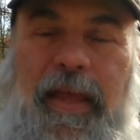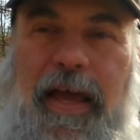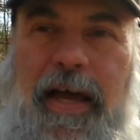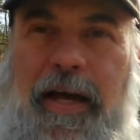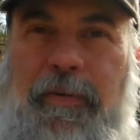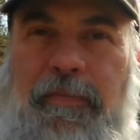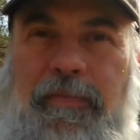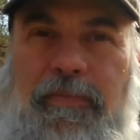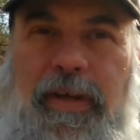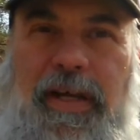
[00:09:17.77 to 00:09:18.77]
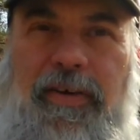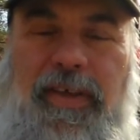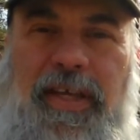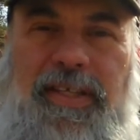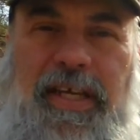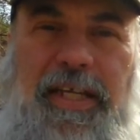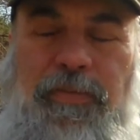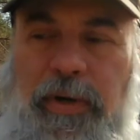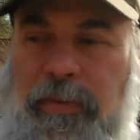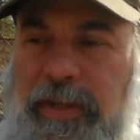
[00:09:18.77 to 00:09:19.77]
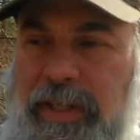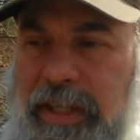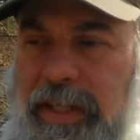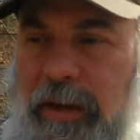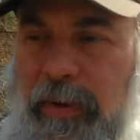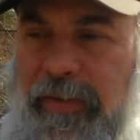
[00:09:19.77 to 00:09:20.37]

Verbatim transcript: Um, everything is pretty much cleaned up.